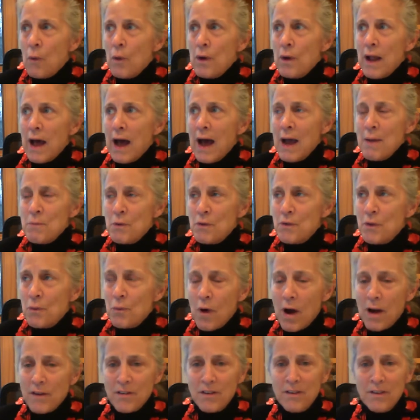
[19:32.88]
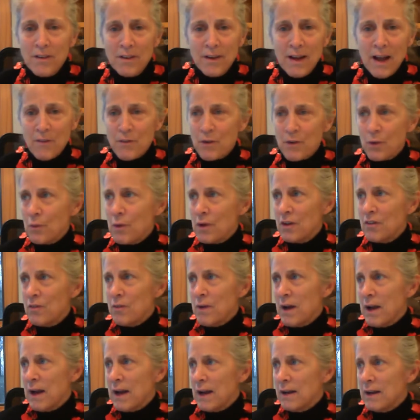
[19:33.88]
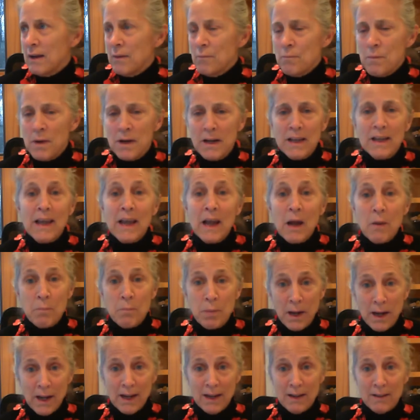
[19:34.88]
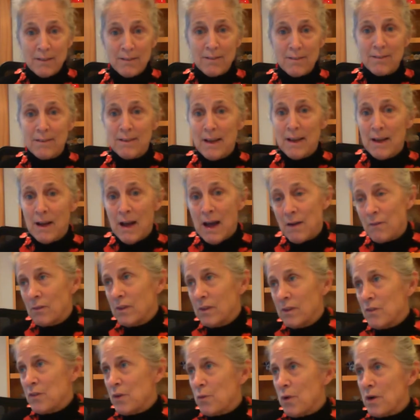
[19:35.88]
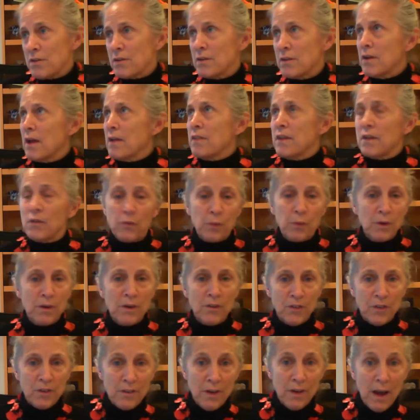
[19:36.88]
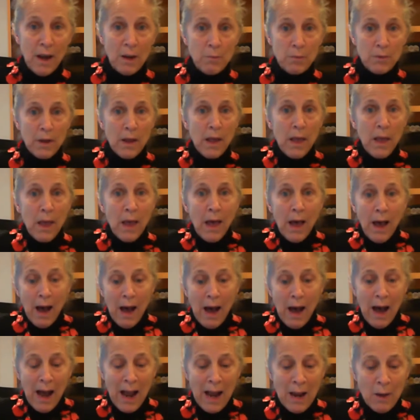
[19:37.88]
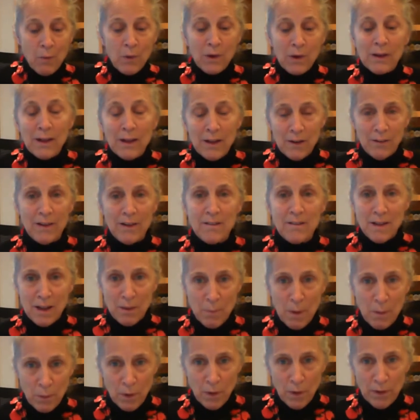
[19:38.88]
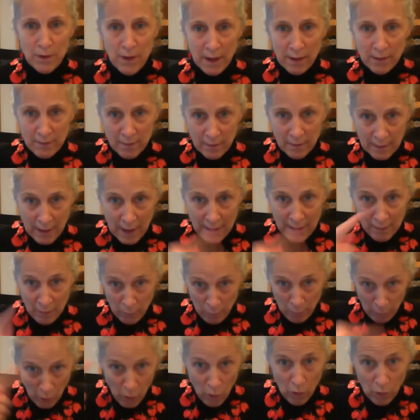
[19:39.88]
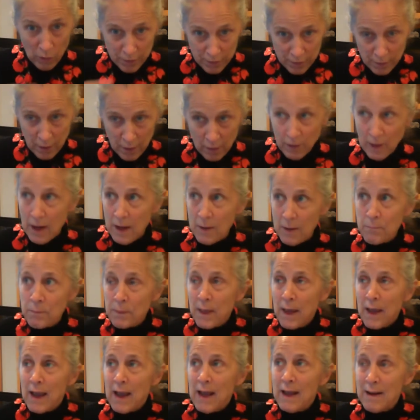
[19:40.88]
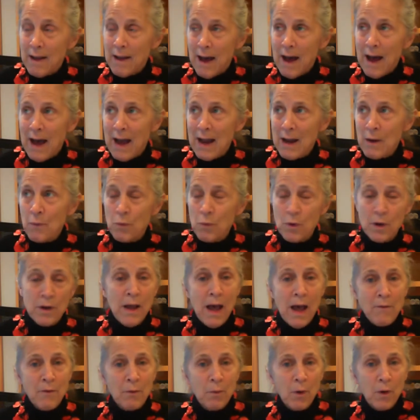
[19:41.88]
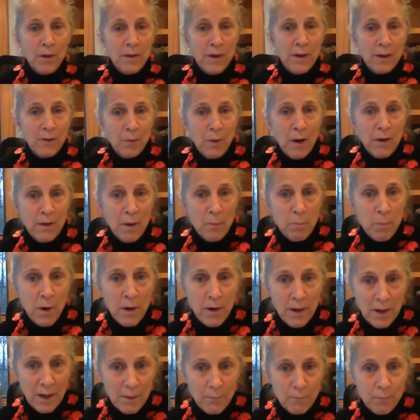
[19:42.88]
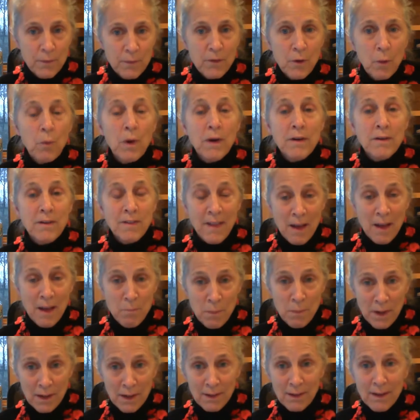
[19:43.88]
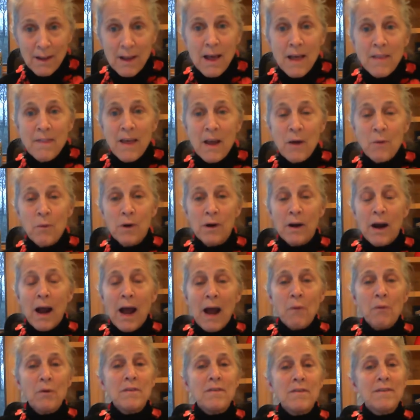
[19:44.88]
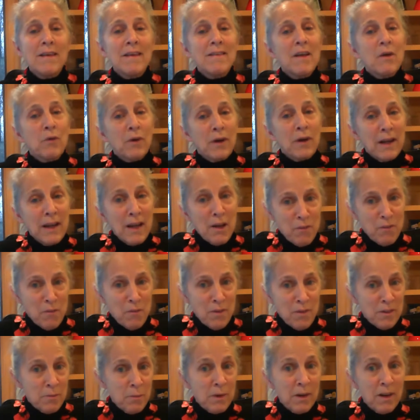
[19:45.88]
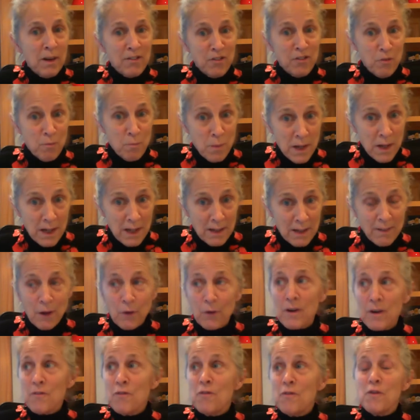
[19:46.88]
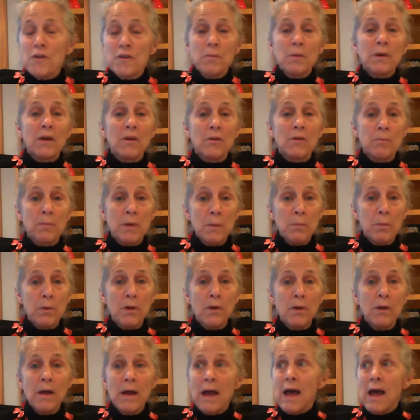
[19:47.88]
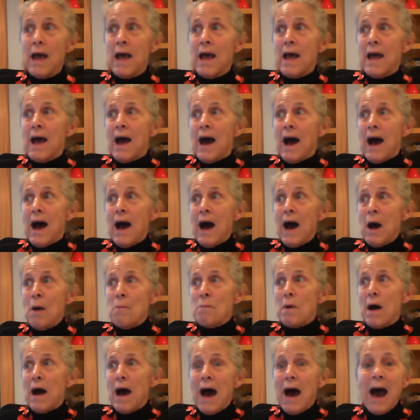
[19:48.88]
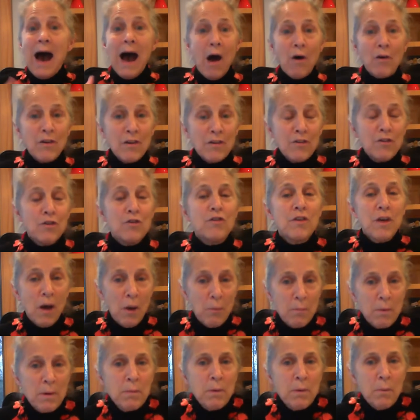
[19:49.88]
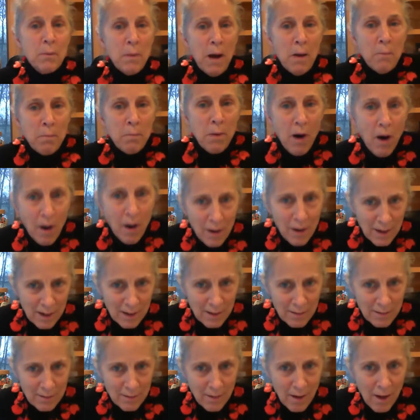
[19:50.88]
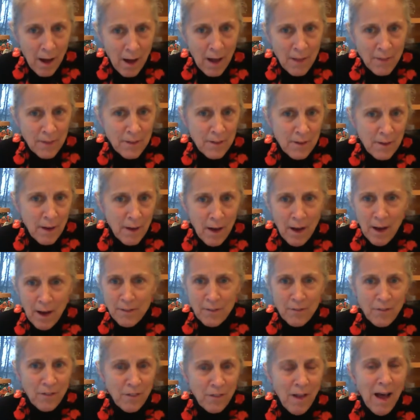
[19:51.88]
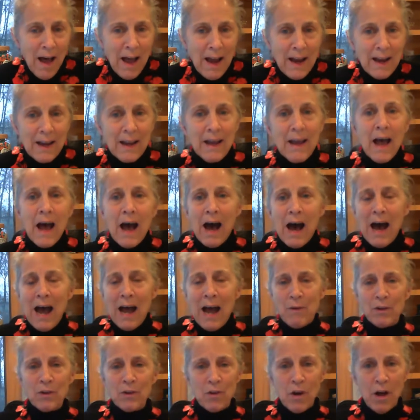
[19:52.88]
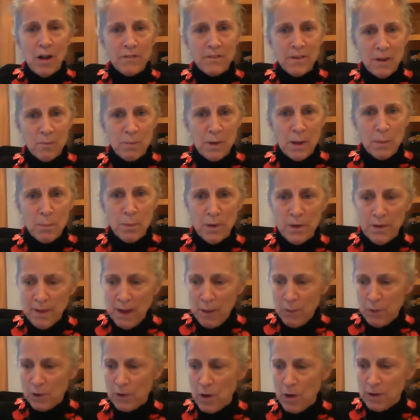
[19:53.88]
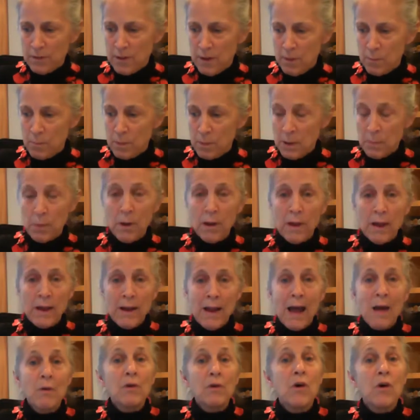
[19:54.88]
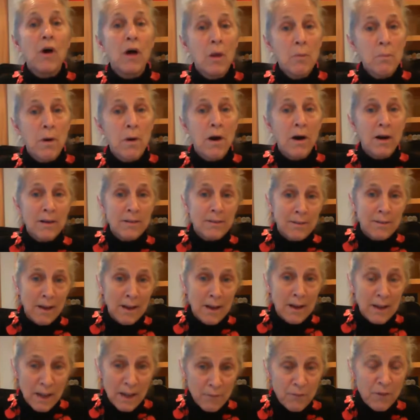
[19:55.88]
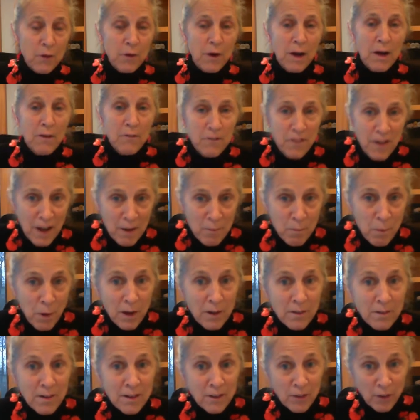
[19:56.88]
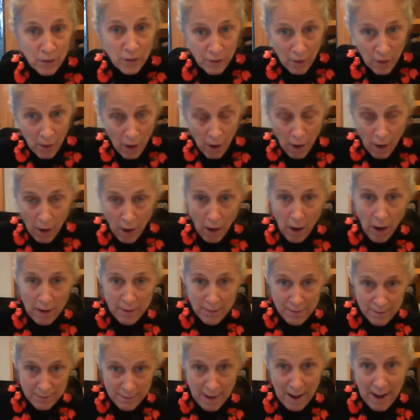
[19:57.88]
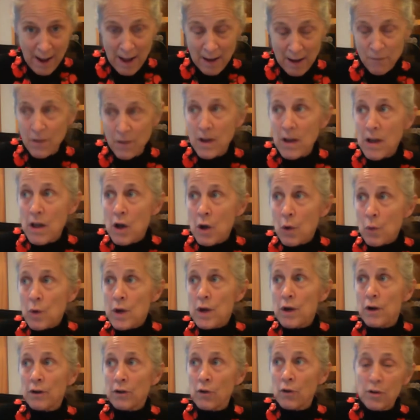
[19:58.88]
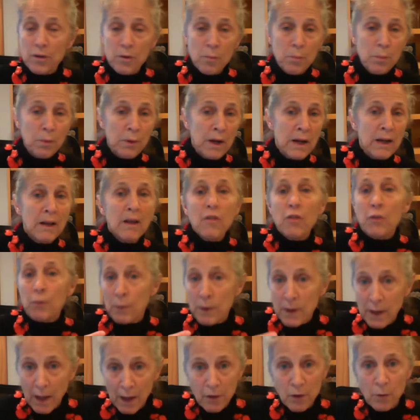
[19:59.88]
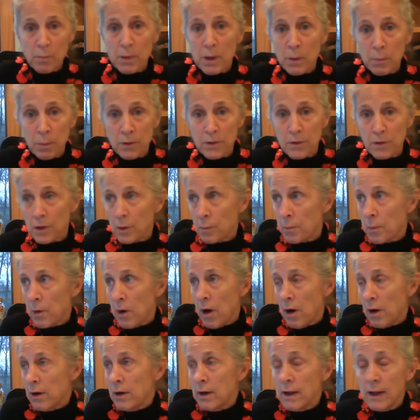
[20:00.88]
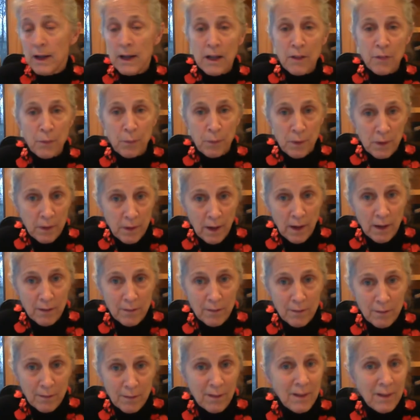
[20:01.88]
When I moved to Washington after one of my mini campaigns, I lived in Washington, I think 3 different times. I would literally take my Rolodex, the kind that rolls, okay, and I would have a Rolodex roundup party. So what did that mean? They were, I wouldn't say they were infamous because of me. They were infamous because people How did you tell people about parties on the fly? I would call 10 people and they would call 10 people, and I would call a bar and say, if you have 5 bartenders on staff, we are going to bring 300 people to your bar in 3 days.